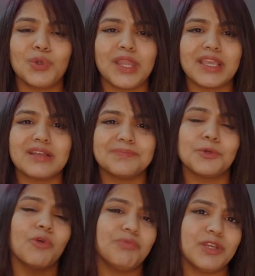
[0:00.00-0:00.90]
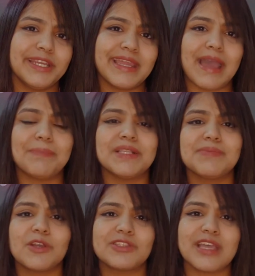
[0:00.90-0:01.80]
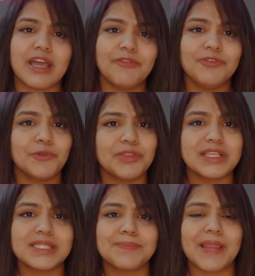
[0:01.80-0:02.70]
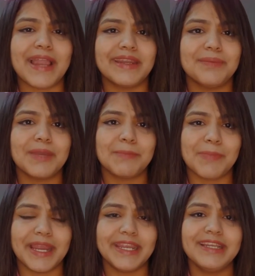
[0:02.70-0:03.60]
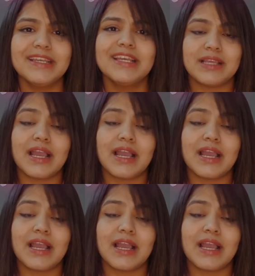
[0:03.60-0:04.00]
Like hopefully it happens because I have few things planned in my mind.